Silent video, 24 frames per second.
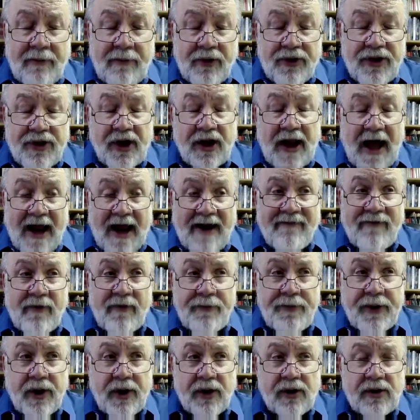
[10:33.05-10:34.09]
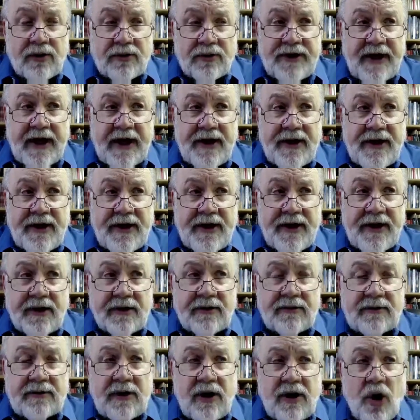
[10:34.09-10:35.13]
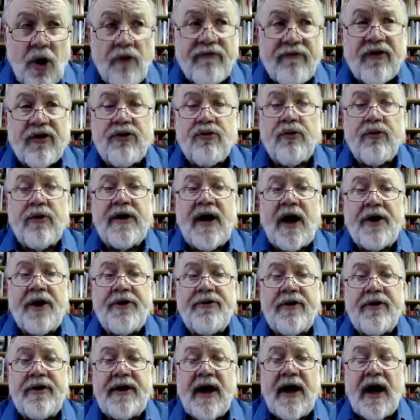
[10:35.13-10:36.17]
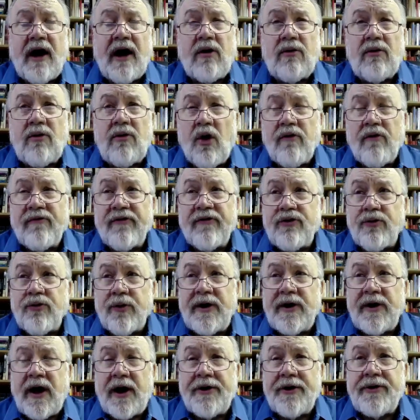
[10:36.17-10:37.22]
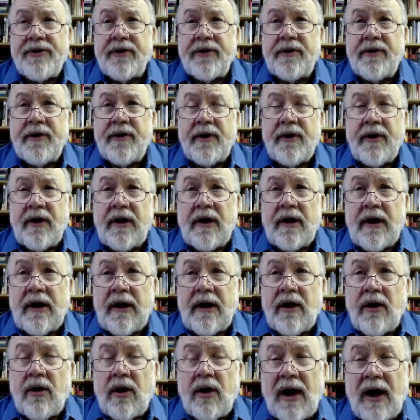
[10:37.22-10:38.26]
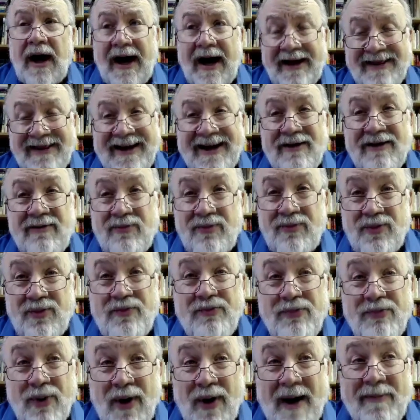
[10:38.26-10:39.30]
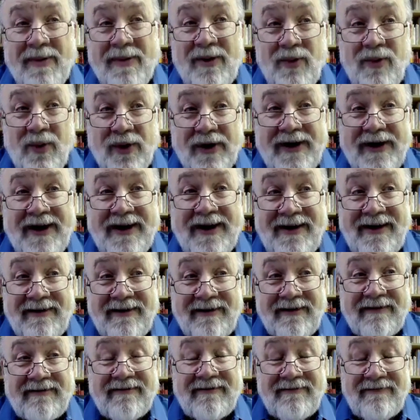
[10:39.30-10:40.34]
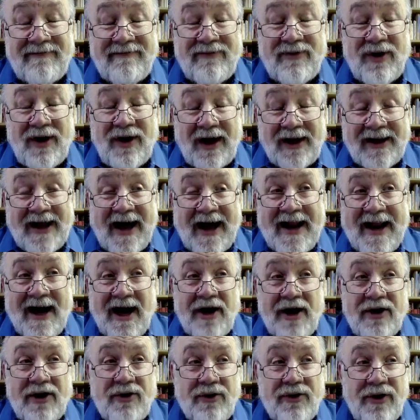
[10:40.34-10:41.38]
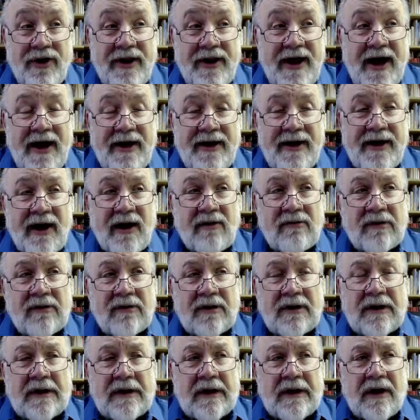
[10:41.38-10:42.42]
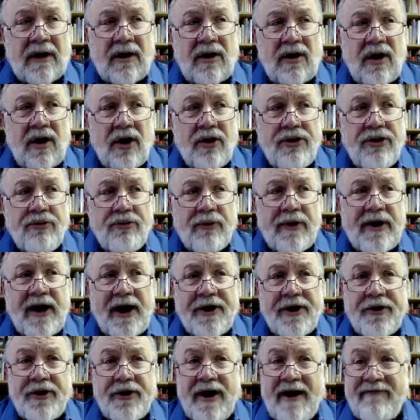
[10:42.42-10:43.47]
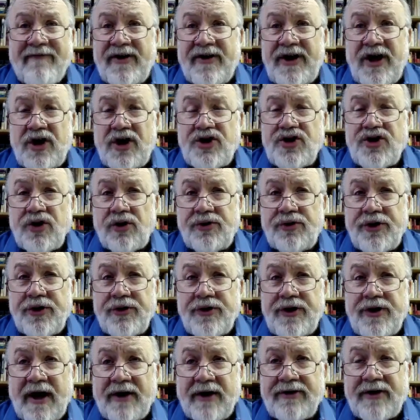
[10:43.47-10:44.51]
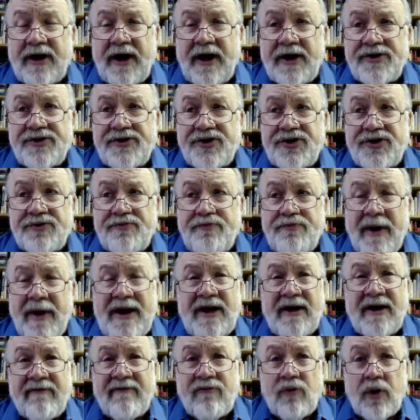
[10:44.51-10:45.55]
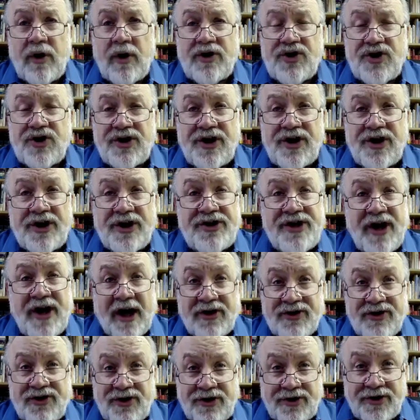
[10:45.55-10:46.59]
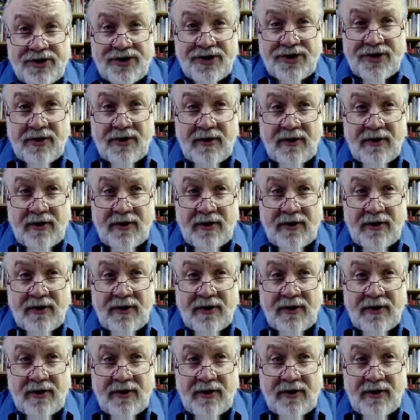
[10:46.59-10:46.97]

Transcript: lot of empirical data. over 300 now, over 300. I think probably we're getting a lot higher than that now. 300 evidential near-death cases, many of which in the dozens